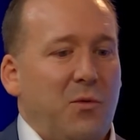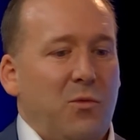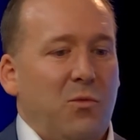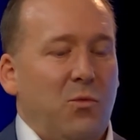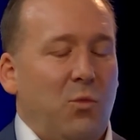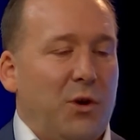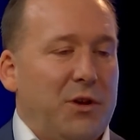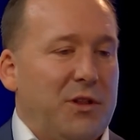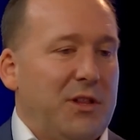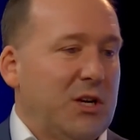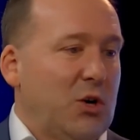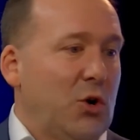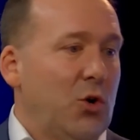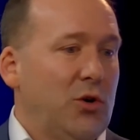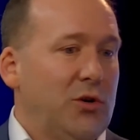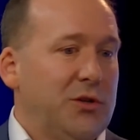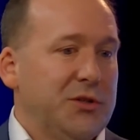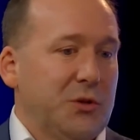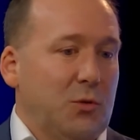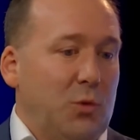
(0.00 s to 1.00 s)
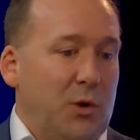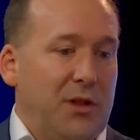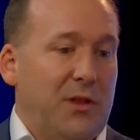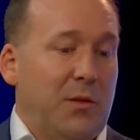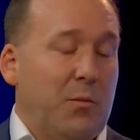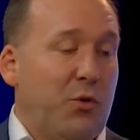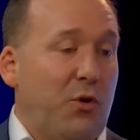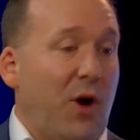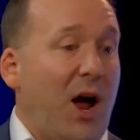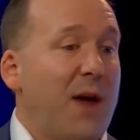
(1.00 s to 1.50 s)
one of the calls, or one of the
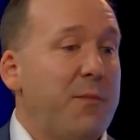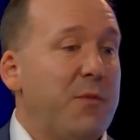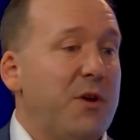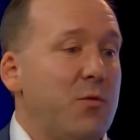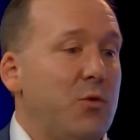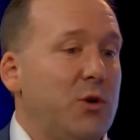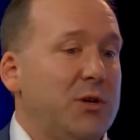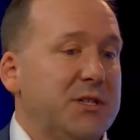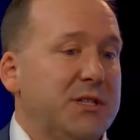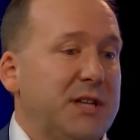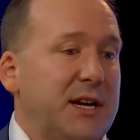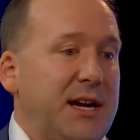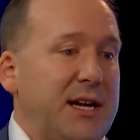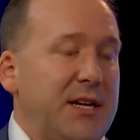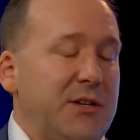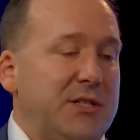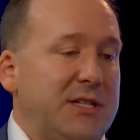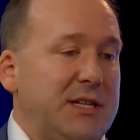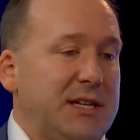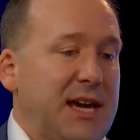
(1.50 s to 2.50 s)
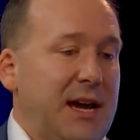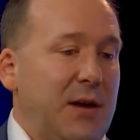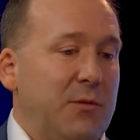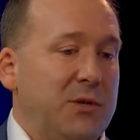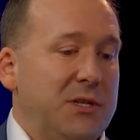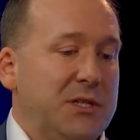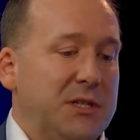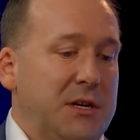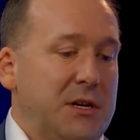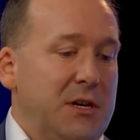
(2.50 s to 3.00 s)
primary ones that I used to get,
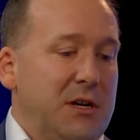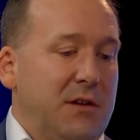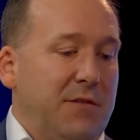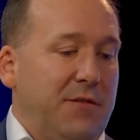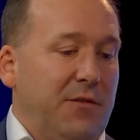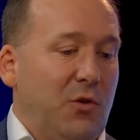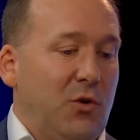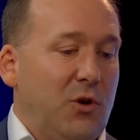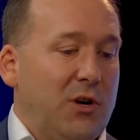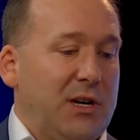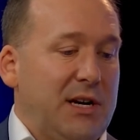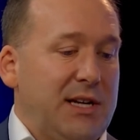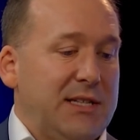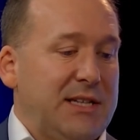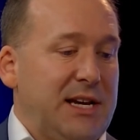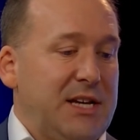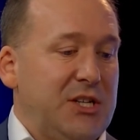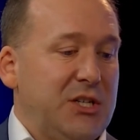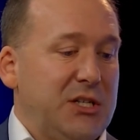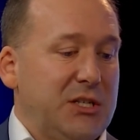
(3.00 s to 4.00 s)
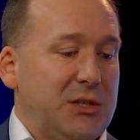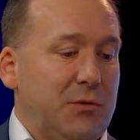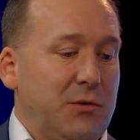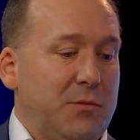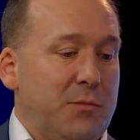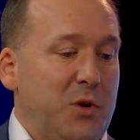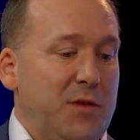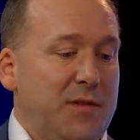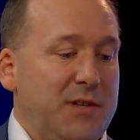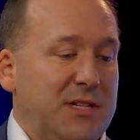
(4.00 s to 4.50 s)
was for organizations that were
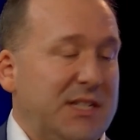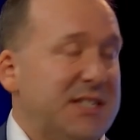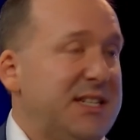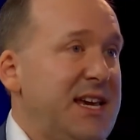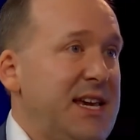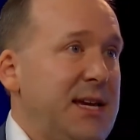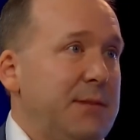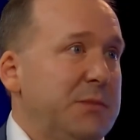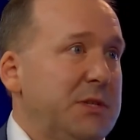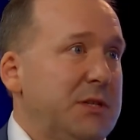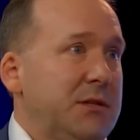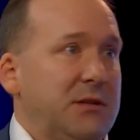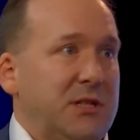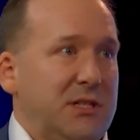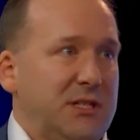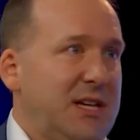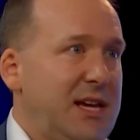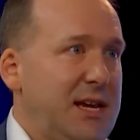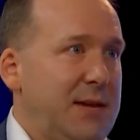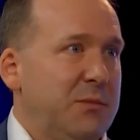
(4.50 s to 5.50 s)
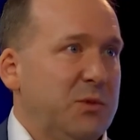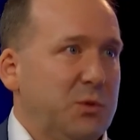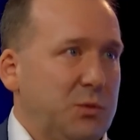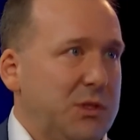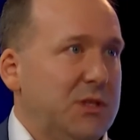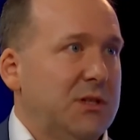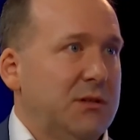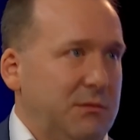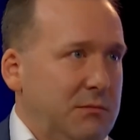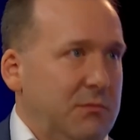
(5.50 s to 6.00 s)
moving to Teams, because Teams
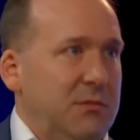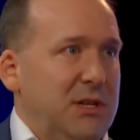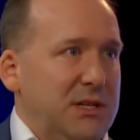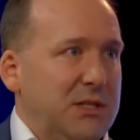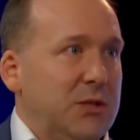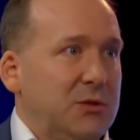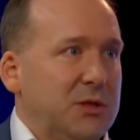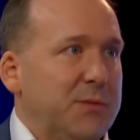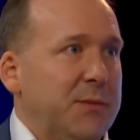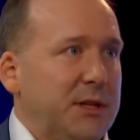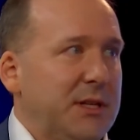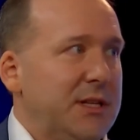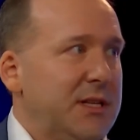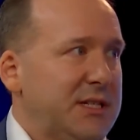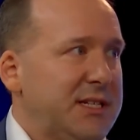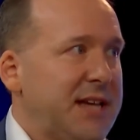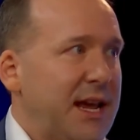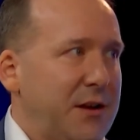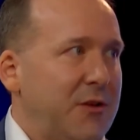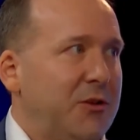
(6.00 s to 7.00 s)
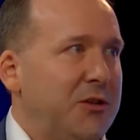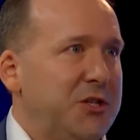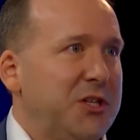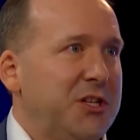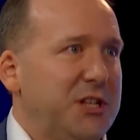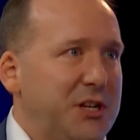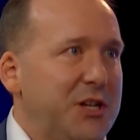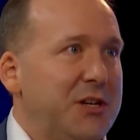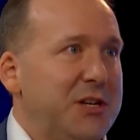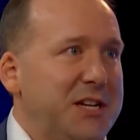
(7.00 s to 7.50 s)
is ultimately the technology
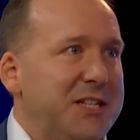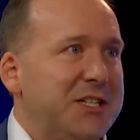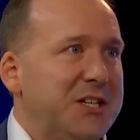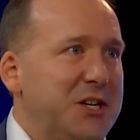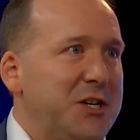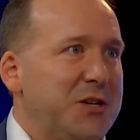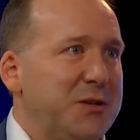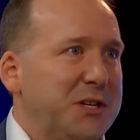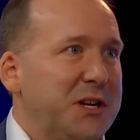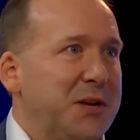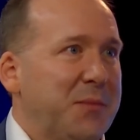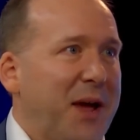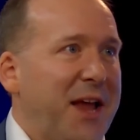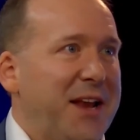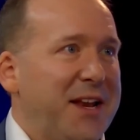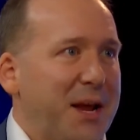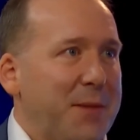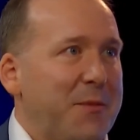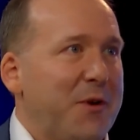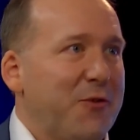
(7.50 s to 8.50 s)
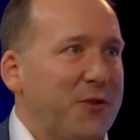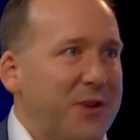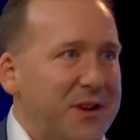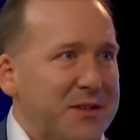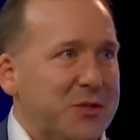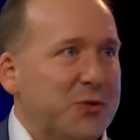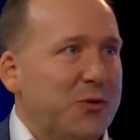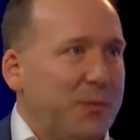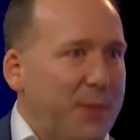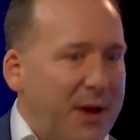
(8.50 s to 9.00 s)
that you need to use in the pandemic, right?
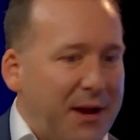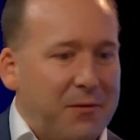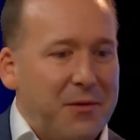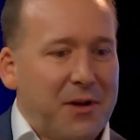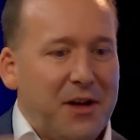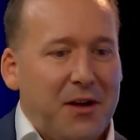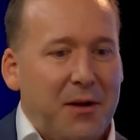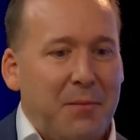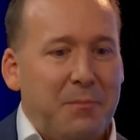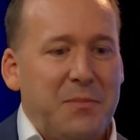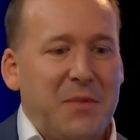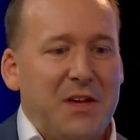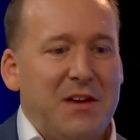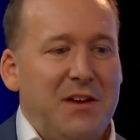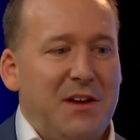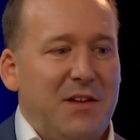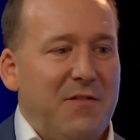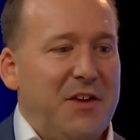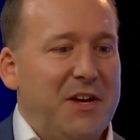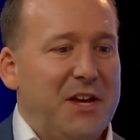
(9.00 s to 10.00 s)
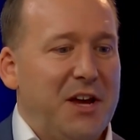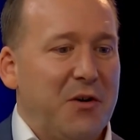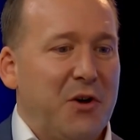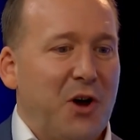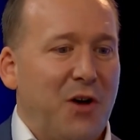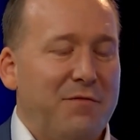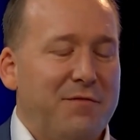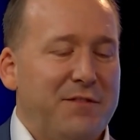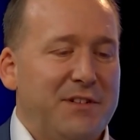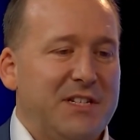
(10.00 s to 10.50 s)
It's all about video
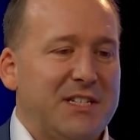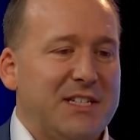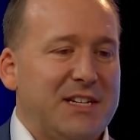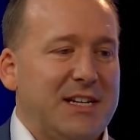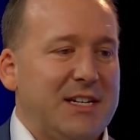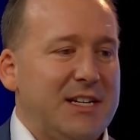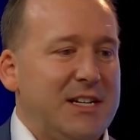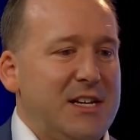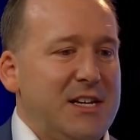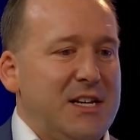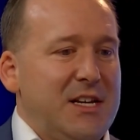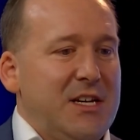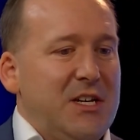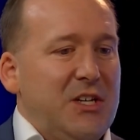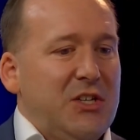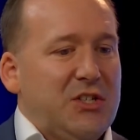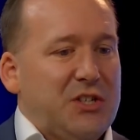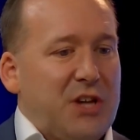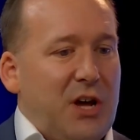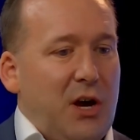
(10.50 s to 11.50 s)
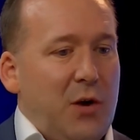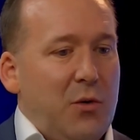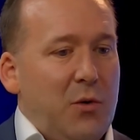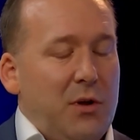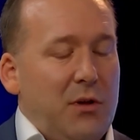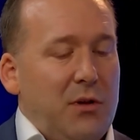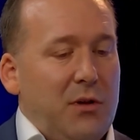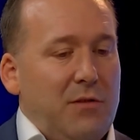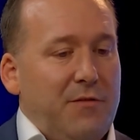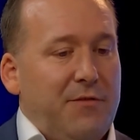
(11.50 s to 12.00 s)
conferencing. So
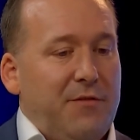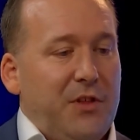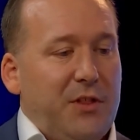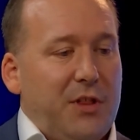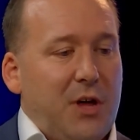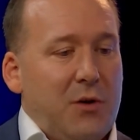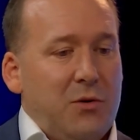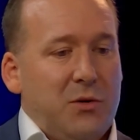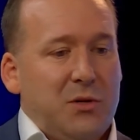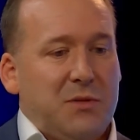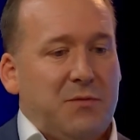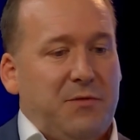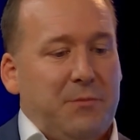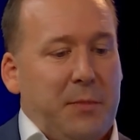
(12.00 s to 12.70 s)
for those